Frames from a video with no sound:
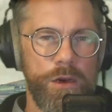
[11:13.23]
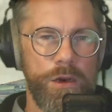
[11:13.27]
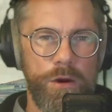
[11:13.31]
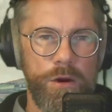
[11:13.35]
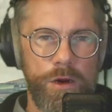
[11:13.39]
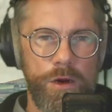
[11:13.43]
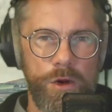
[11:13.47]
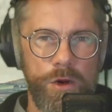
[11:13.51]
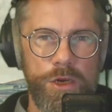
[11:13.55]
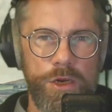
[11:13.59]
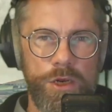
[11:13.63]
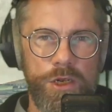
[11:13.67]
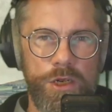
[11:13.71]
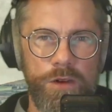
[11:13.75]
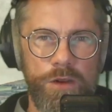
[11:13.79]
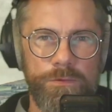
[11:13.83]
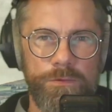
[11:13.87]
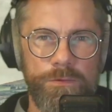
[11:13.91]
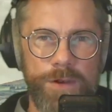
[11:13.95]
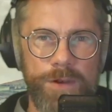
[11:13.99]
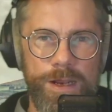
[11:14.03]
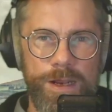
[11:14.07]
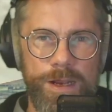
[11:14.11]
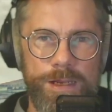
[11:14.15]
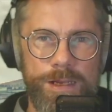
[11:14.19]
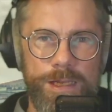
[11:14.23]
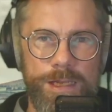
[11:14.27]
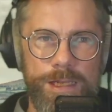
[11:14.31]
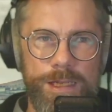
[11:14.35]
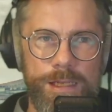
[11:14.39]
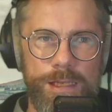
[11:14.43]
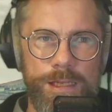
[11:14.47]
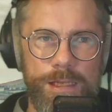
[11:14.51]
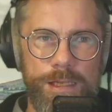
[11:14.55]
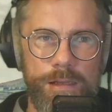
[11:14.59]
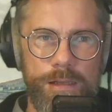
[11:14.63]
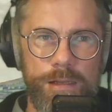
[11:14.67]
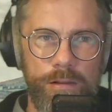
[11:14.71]
Christian
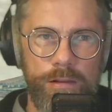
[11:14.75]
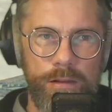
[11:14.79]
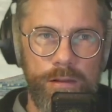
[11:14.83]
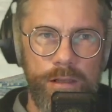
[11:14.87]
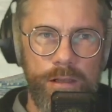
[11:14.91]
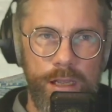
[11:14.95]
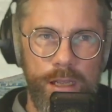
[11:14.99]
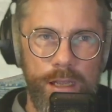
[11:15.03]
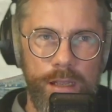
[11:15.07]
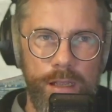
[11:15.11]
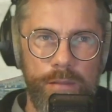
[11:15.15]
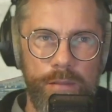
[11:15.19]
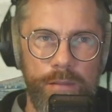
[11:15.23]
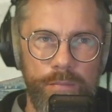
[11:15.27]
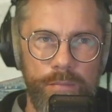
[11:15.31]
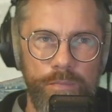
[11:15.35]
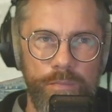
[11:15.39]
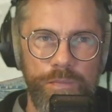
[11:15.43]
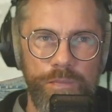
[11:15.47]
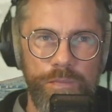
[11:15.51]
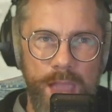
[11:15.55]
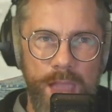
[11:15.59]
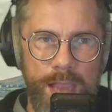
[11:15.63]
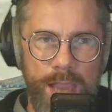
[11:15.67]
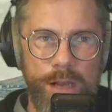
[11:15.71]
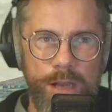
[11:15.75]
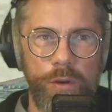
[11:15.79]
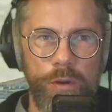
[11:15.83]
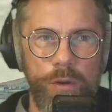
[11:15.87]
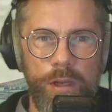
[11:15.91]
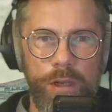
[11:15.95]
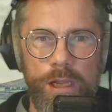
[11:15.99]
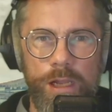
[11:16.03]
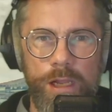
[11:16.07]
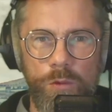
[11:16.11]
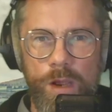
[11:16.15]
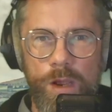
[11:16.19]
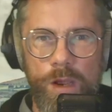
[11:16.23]
faith accurately
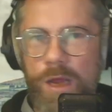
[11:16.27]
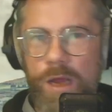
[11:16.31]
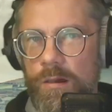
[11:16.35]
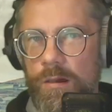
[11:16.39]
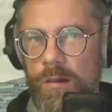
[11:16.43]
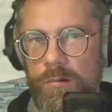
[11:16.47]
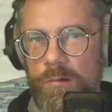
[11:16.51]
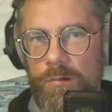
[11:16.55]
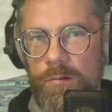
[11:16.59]
and well.